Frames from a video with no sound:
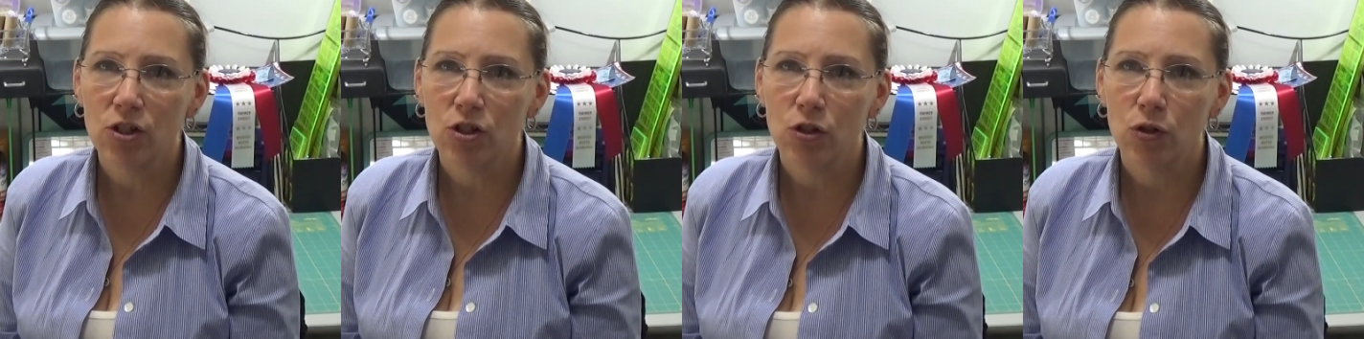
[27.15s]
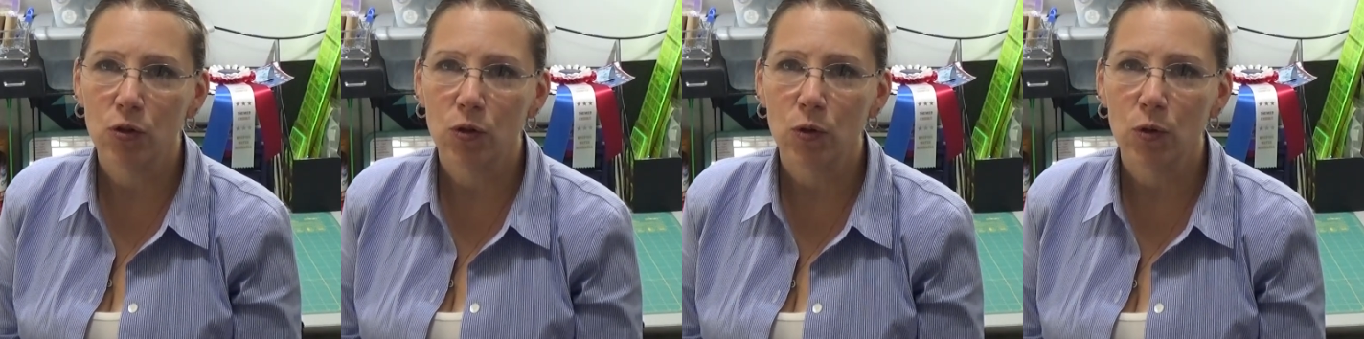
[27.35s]

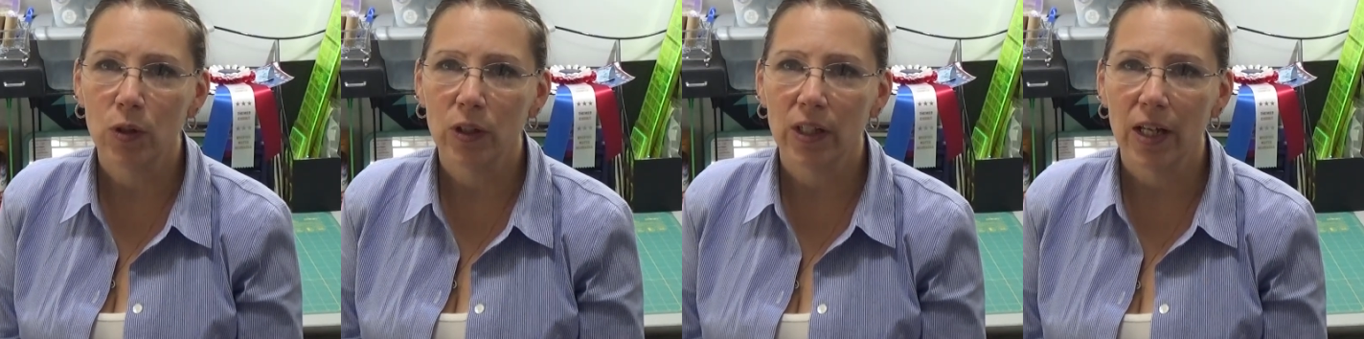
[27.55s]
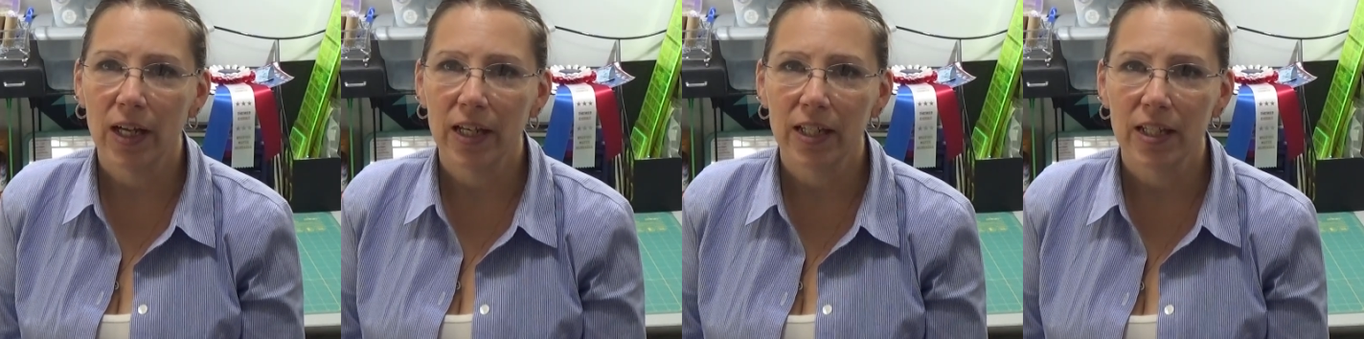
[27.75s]
to
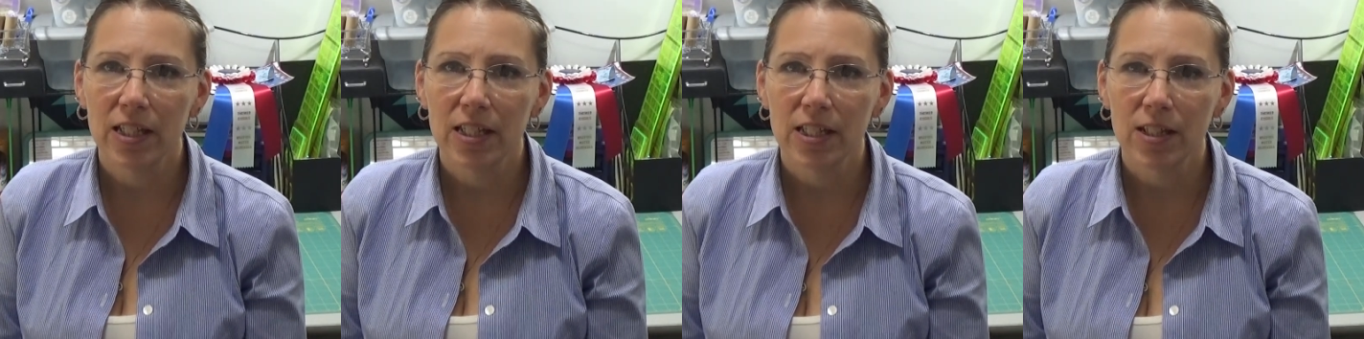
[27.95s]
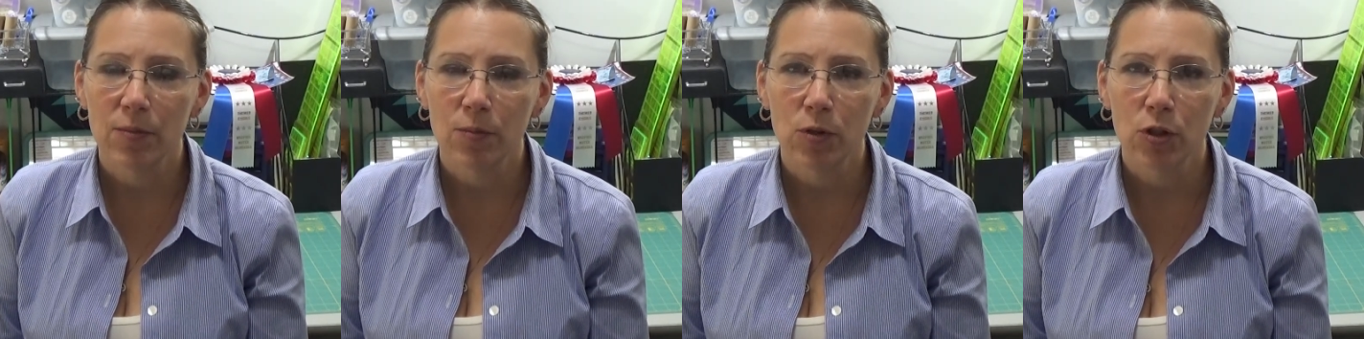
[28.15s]
like and
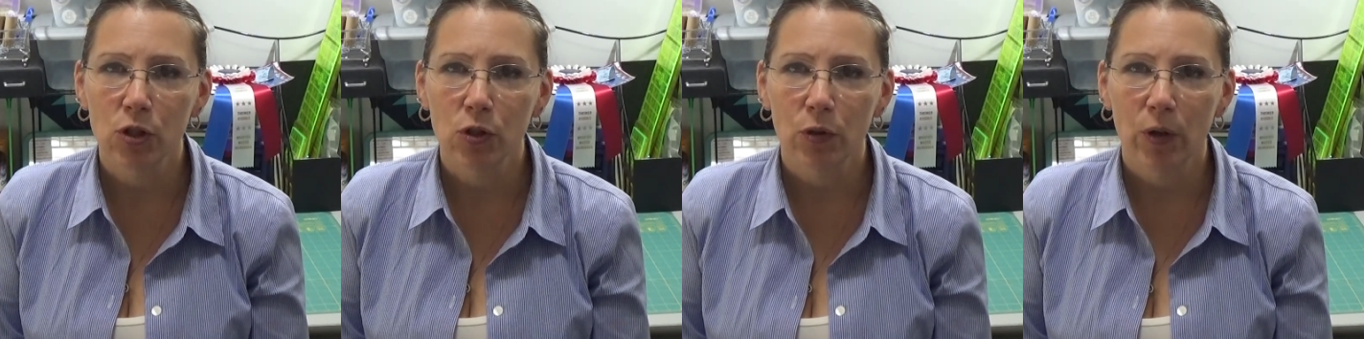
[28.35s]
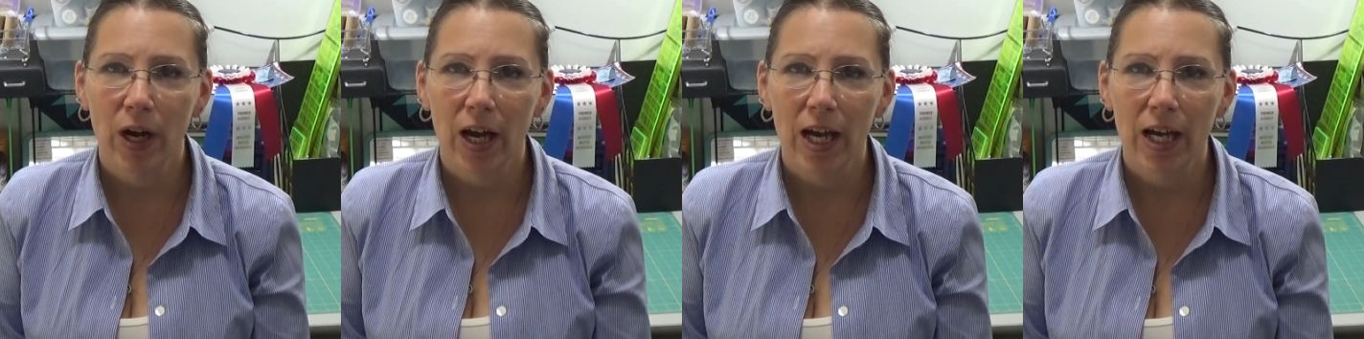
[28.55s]

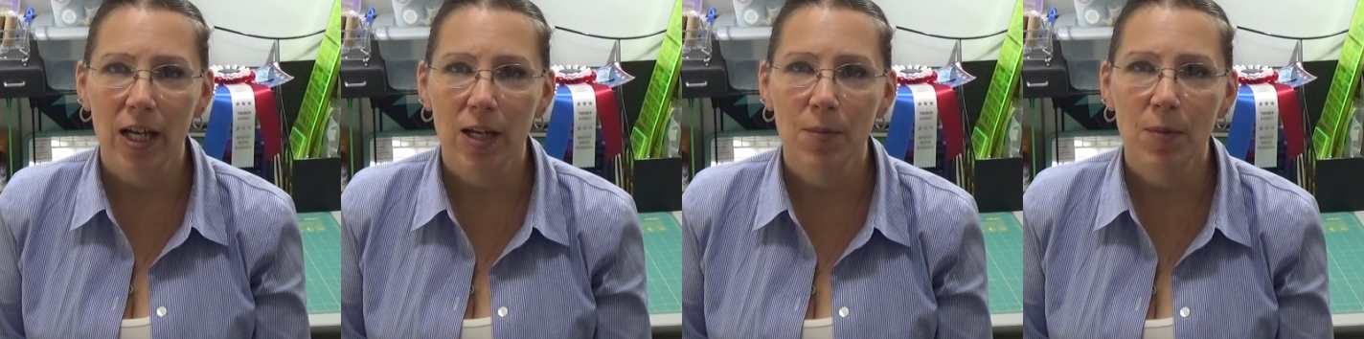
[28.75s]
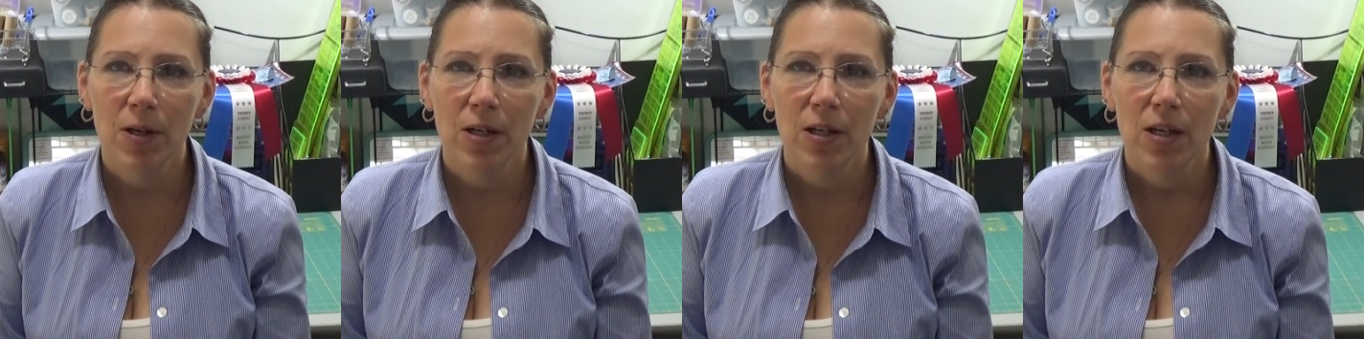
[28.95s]

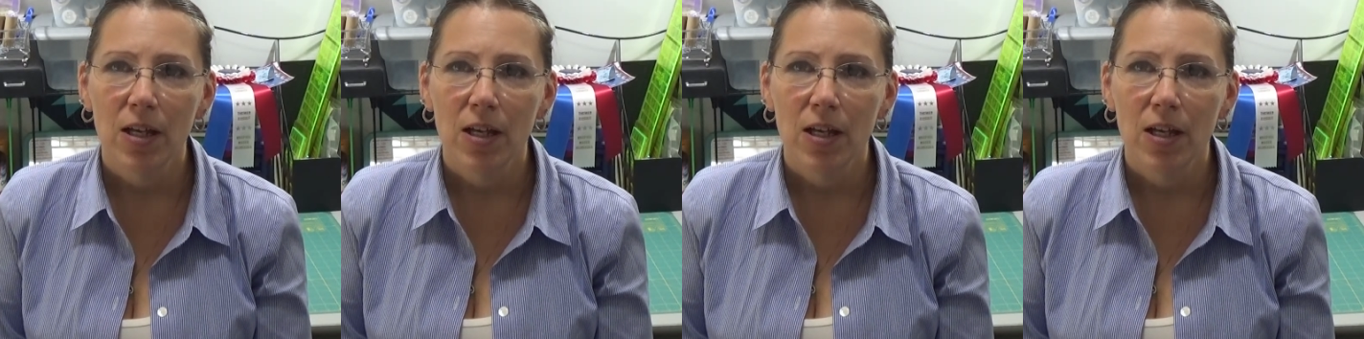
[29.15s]
subscribe.